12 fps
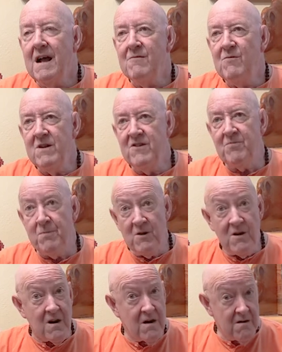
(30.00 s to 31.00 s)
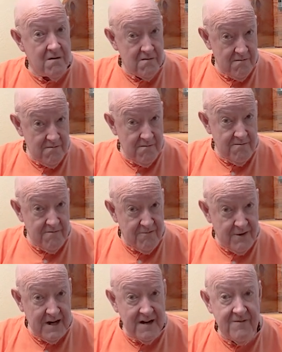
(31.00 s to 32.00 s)
And we'll explore
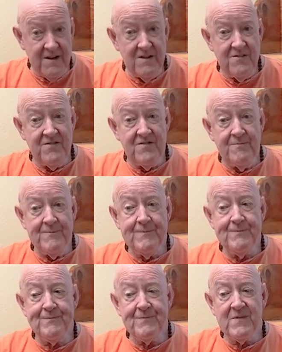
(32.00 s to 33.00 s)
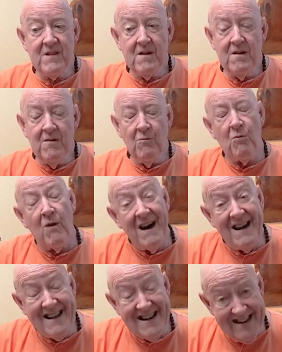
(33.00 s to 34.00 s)
forgiveness,
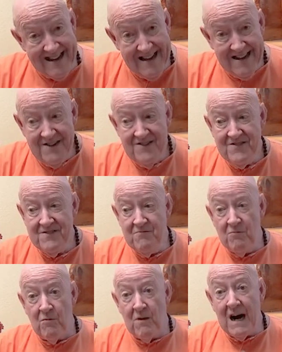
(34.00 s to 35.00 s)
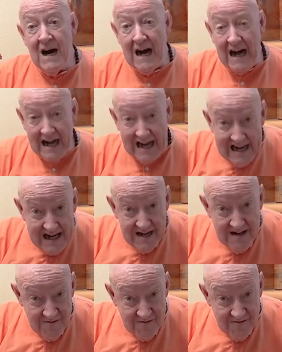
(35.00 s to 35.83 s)
what it is, why